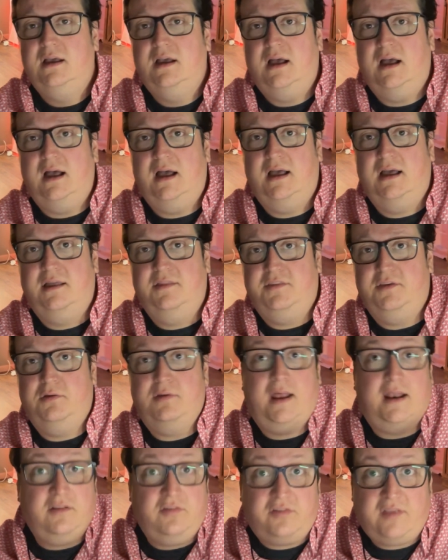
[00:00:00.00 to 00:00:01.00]
The
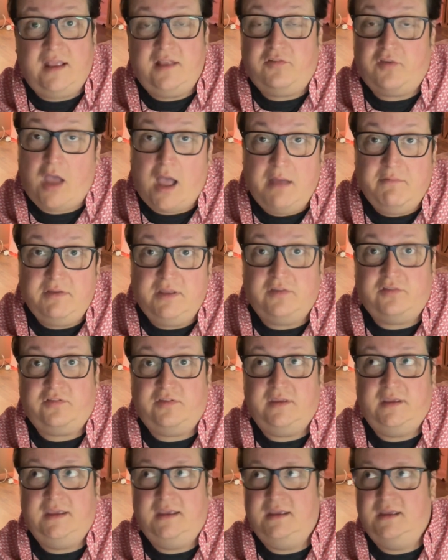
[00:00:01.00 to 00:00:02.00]
United States,
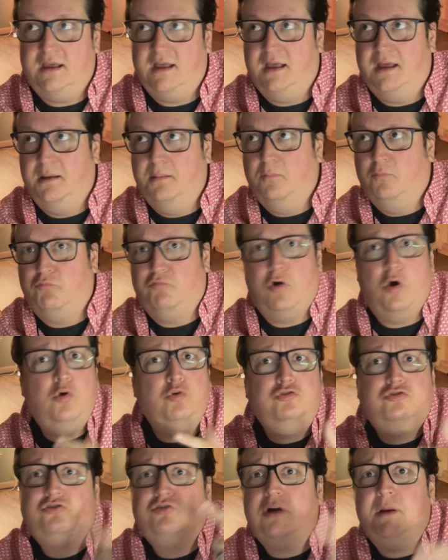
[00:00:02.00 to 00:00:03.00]
obviously.
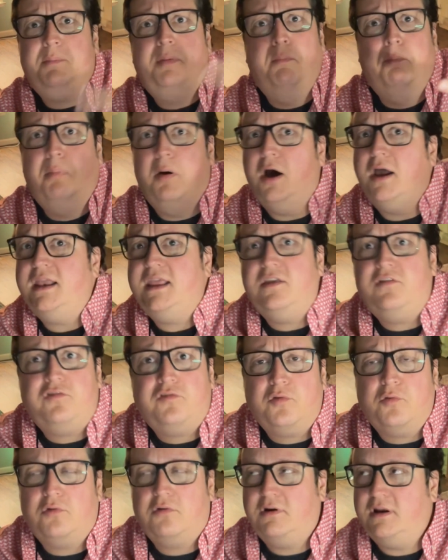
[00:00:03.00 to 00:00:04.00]
Road trip buddy
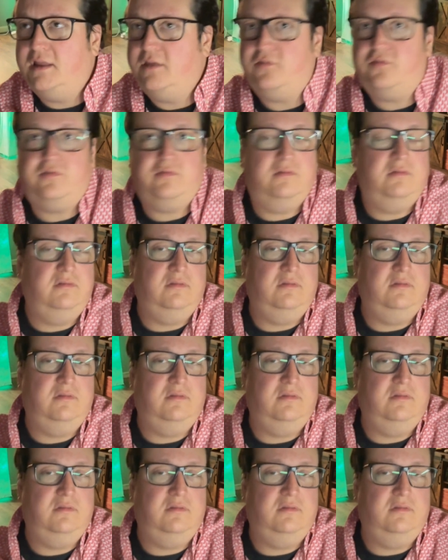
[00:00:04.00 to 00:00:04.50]
stories.